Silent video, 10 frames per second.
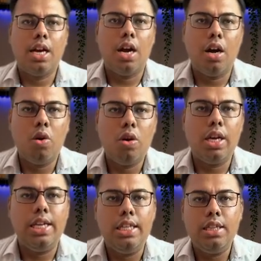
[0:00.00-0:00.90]
how
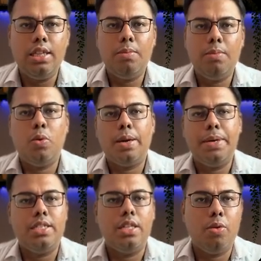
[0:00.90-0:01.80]
clean the program
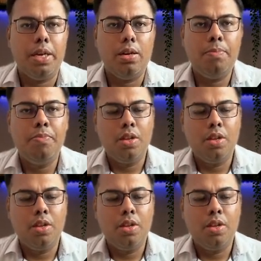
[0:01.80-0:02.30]
has now become.